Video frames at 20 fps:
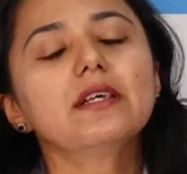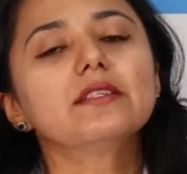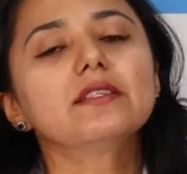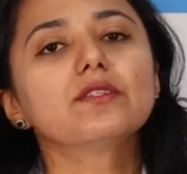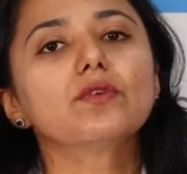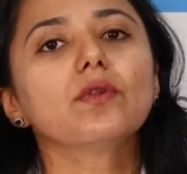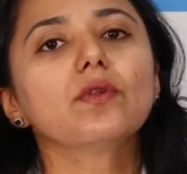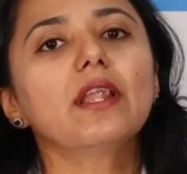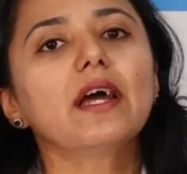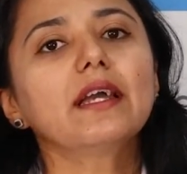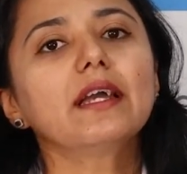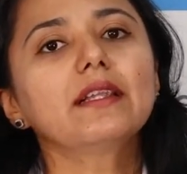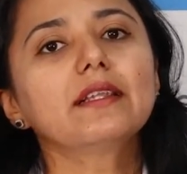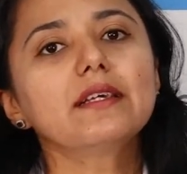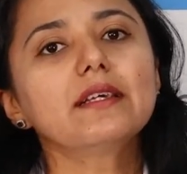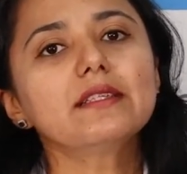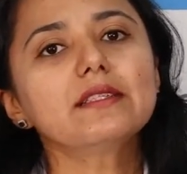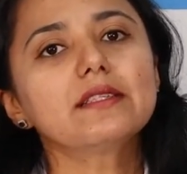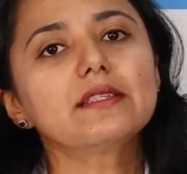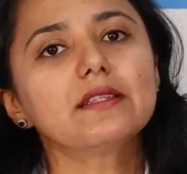So like
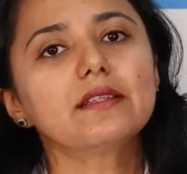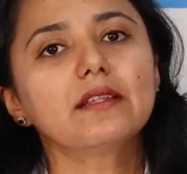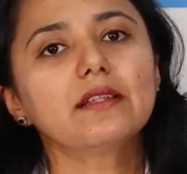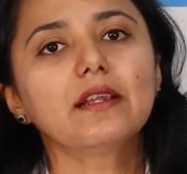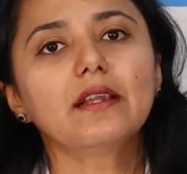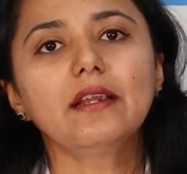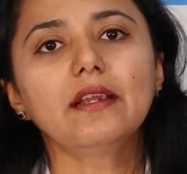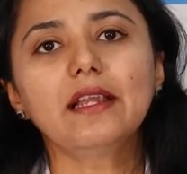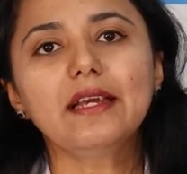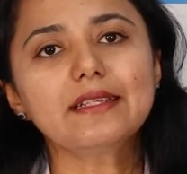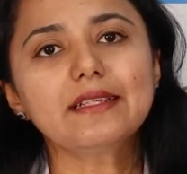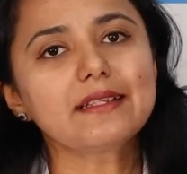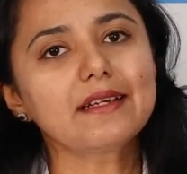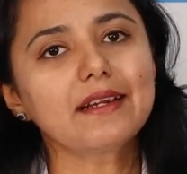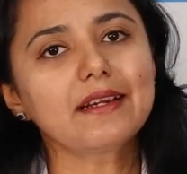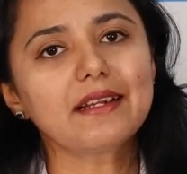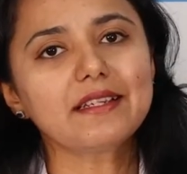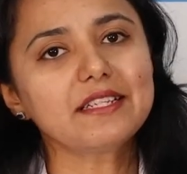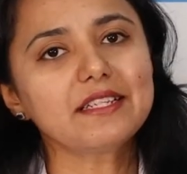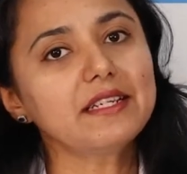this, the
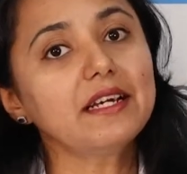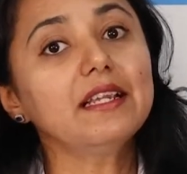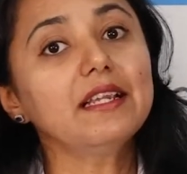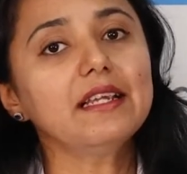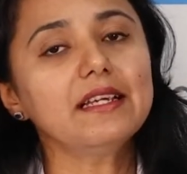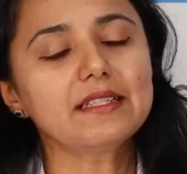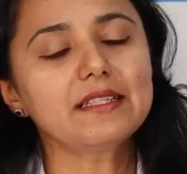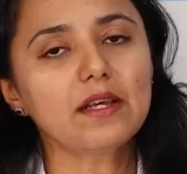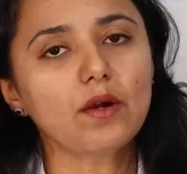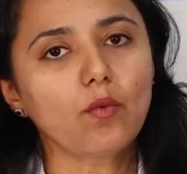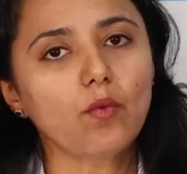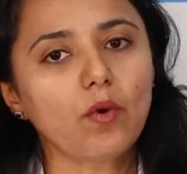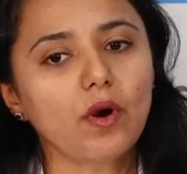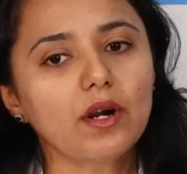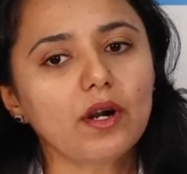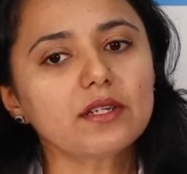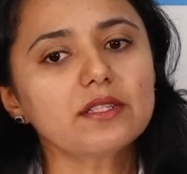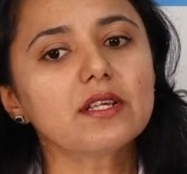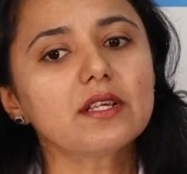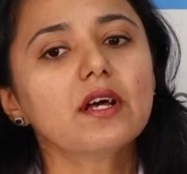retinal laser
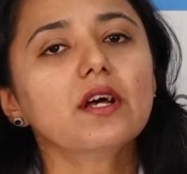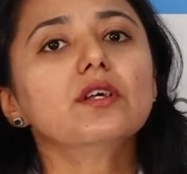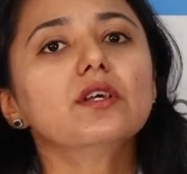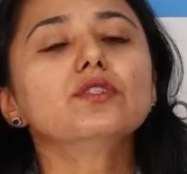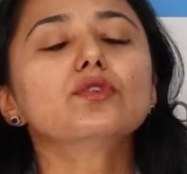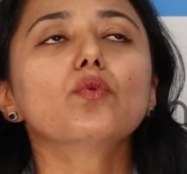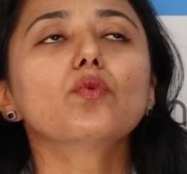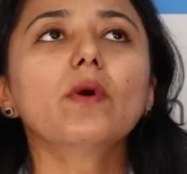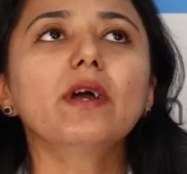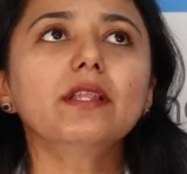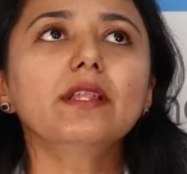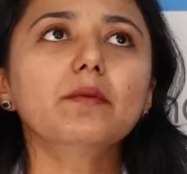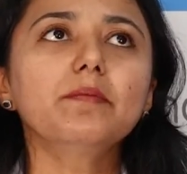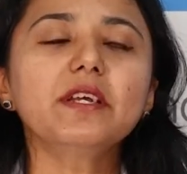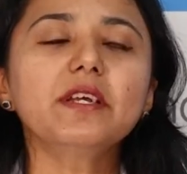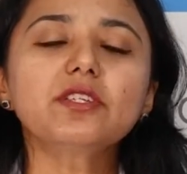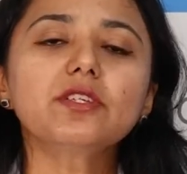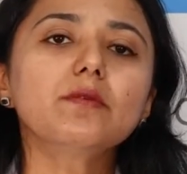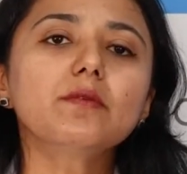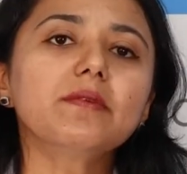works. So when the
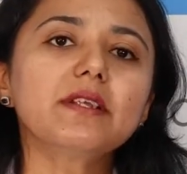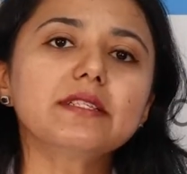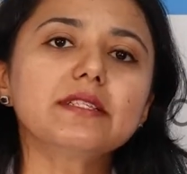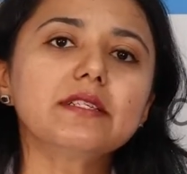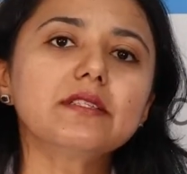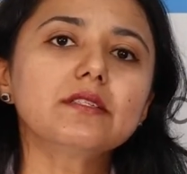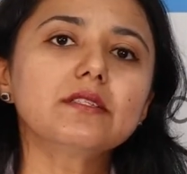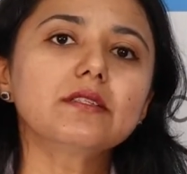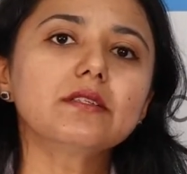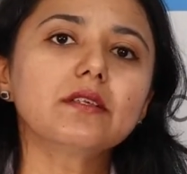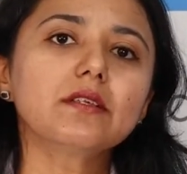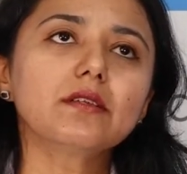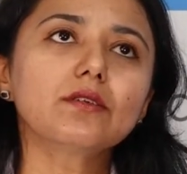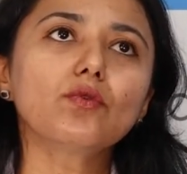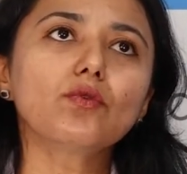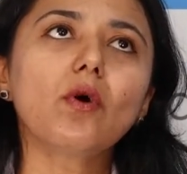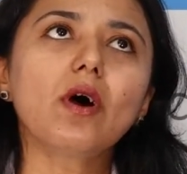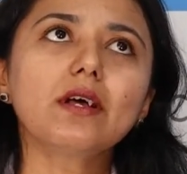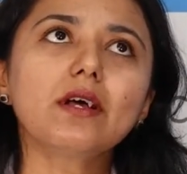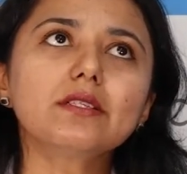patient presents
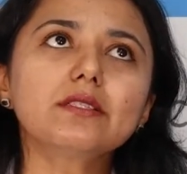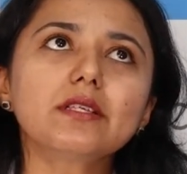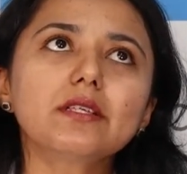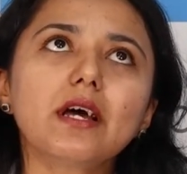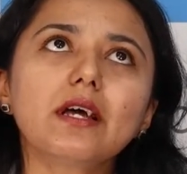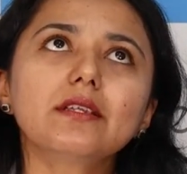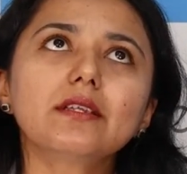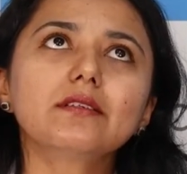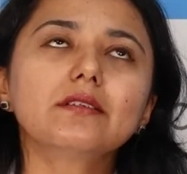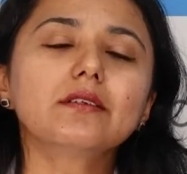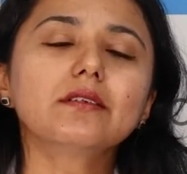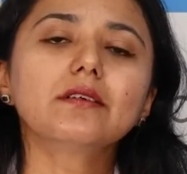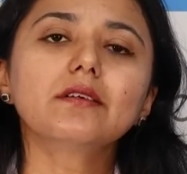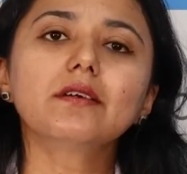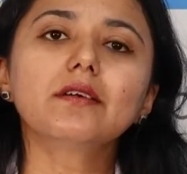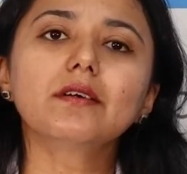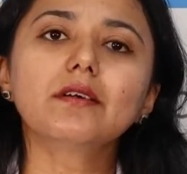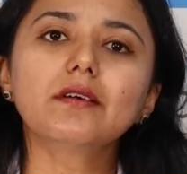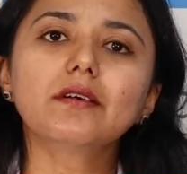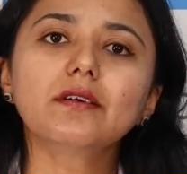to us at
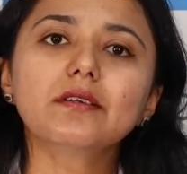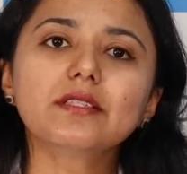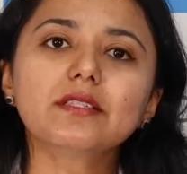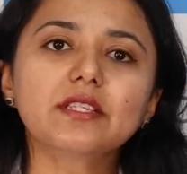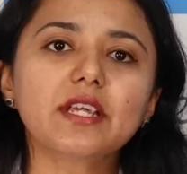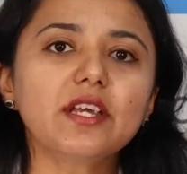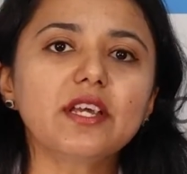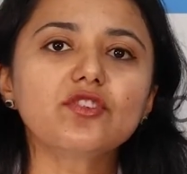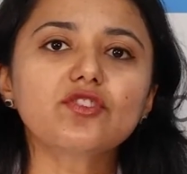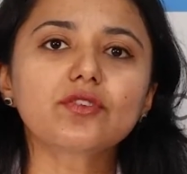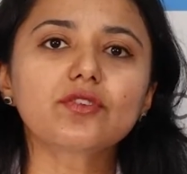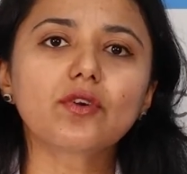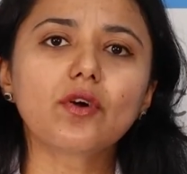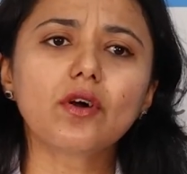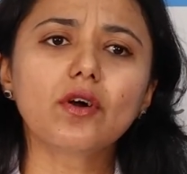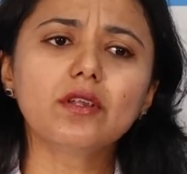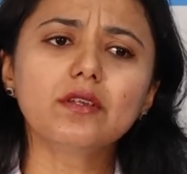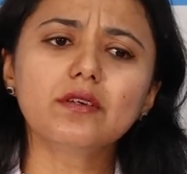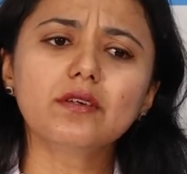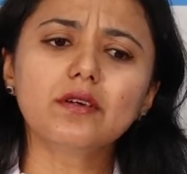the stage
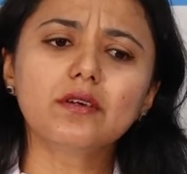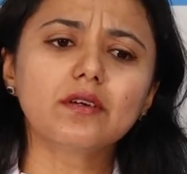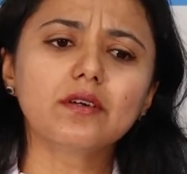called